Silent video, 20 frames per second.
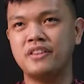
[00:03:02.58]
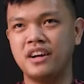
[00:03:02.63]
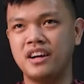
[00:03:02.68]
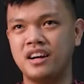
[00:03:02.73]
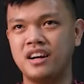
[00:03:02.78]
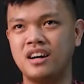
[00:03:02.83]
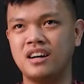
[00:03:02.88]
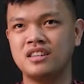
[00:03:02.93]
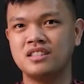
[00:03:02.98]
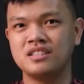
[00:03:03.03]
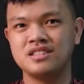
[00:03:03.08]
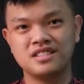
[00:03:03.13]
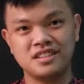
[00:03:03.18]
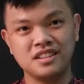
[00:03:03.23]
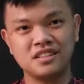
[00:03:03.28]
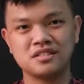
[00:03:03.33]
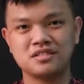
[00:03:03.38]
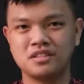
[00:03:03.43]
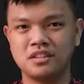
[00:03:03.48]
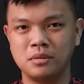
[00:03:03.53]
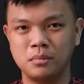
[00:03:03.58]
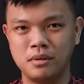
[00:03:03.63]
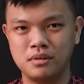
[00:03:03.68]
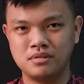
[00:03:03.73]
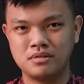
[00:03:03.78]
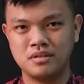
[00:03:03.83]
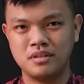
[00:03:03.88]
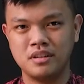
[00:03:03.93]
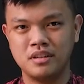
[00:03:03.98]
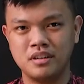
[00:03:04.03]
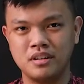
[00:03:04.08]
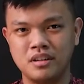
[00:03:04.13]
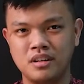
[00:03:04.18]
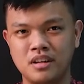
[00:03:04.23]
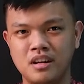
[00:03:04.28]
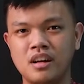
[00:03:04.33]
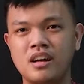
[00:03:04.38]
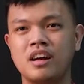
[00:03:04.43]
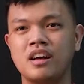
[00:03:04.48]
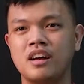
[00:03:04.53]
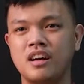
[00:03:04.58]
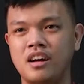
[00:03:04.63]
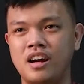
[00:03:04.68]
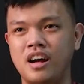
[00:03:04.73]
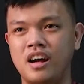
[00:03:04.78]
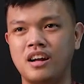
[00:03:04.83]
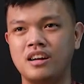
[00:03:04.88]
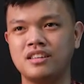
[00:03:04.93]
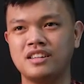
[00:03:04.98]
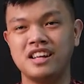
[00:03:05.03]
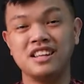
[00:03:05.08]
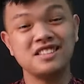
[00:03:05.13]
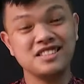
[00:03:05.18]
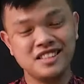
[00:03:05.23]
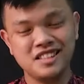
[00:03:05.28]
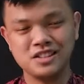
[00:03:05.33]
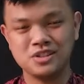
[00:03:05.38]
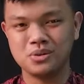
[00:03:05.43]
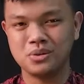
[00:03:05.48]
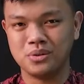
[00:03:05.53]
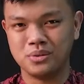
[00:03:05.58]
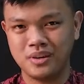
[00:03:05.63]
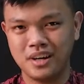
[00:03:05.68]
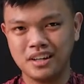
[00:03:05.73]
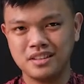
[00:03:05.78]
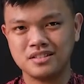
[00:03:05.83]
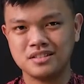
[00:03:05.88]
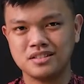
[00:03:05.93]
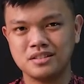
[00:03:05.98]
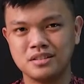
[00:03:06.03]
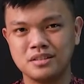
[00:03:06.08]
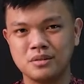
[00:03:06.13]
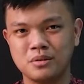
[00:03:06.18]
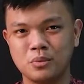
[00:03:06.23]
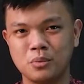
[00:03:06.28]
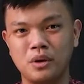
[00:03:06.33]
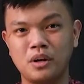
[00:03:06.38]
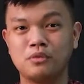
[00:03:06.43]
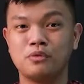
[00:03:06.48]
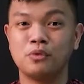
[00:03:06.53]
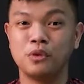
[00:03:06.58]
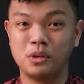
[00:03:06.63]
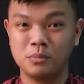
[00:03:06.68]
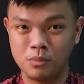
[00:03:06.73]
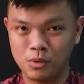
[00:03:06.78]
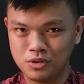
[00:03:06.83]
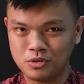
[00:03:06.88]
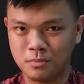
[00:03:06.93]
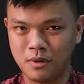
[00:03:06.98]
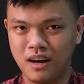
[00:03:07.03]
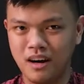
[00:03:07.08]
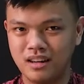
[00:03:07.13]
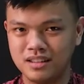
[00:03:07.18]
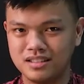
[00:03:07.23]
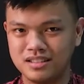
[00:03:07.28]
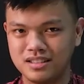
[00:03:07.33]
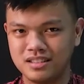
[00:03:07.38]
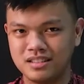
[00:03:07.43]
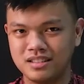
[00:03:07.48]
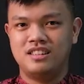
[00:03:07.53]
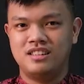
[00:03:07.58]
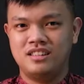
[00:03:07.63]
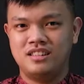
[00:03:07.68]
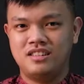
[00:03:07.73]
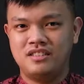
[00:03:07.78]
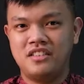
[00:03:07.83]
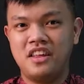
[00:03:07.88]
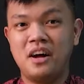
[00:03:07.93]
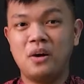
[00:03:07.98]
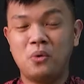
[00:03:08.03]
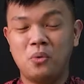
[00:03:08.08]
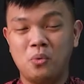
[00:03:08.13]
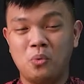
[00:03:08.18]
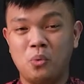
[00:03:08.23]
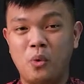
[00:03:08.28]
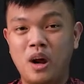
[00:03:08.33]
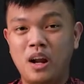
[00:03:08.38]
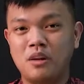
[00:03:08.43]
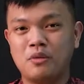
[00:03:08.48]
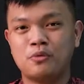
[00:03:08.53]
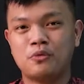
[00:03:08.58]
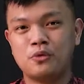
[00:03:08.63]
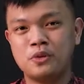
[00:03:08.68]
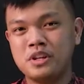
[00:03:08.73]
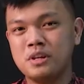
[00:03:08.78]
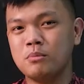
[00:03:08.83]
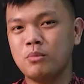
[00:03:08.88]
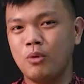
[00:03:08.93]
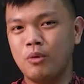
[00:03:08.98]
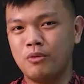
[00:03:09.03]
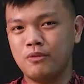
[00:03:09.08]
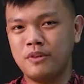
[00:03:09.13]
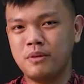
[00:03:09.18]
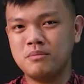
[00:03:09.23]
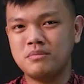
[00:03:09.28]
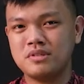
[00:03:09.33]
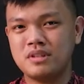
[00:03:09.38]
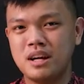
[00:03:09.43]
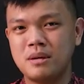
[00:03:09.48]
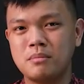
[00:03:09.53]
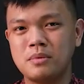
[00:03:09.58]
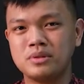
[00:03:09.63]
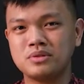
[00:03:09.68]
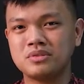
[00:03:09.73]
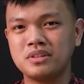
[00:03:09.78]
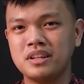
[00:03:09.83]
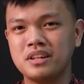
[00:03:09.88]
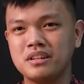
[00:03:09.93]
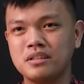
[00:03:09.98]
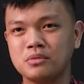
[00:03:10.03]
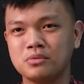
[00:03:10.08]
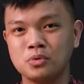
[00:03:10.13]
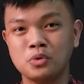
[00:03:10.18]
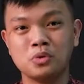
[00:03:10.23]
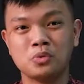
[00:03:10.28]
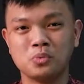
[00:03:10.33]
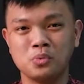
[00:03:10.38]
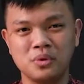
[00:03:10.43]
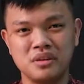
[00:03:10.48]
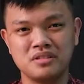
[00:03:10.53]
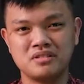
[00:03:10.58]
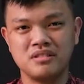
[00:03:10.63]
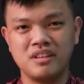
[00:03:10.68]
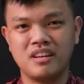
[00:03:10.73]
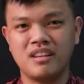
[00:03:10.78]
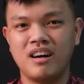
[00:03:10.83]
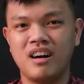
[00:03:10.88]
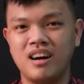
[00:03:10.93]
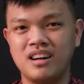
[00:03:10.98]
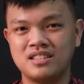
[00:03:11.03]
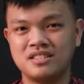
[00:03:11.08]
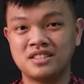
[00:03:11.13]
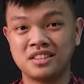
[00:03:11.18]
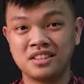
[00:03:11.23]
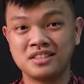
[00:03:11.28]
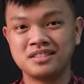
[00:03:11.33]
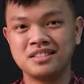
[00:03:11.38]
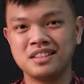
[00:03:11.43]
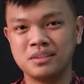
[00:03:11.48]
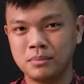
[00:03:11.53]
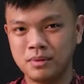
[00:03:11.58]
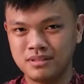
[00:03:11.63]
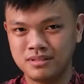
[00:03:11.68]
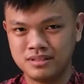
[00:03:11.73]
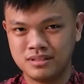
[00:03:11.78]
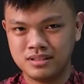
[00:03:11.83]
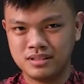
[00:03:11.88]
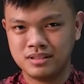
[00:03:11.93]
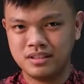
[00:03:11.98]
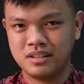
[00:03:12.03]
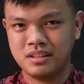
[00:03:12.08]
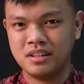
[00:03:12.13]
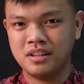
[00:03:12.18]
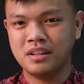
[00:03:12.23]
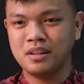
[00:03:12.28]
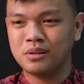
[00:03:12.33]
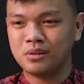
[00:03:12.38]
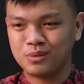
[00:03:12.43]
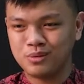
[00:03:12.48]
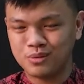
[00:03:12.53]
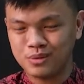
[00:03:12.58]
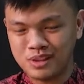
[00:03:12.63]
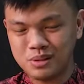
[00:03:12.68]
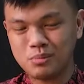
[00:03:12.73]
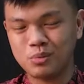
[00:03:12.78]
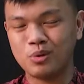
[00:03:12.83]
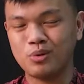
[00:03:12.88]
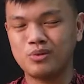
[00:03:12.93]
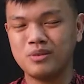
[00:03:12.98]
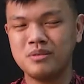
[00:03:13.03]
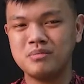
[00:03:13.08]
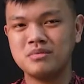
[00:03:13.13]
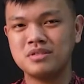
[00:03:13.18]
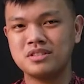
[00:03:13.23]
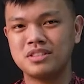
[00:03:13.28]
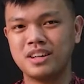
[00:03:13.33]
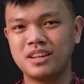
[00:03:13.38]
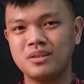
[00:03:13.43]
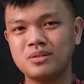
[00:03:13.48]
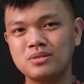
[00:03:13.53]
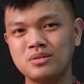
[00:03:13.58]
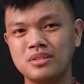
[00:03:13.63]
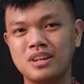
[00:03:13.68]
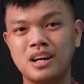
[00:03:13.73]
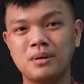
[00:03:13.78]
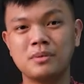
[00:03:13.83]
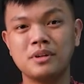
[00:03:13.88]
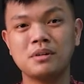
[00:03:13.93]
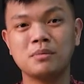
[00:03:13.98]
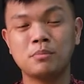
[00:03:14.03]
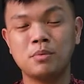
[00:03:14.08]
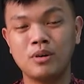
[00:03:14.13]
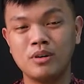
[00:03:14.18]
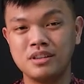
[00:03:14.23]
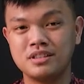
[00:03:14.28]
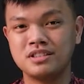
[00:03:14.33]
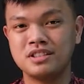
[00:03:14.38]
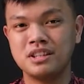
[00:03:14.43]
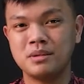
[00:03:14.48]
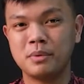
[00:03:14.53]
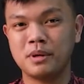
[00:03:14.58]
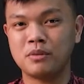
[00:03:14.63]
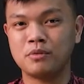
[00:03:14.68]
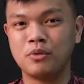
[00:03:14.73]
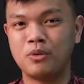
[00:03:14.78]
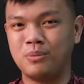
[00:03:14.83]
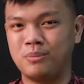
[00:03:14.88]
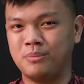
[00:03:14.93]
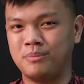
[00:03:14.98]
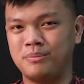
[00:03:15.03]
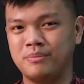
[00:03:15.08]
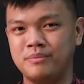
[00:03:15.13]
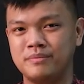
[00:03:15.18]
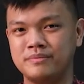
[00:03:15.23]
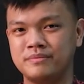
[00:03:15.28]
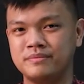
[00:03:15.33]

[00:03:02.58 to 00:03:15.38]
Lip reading: they are single syllables. And indeed you are right, well, for the most part. Now, while free morphemes are mostly root words and are single syllables, free morphemes can also come in a polysyllabic form.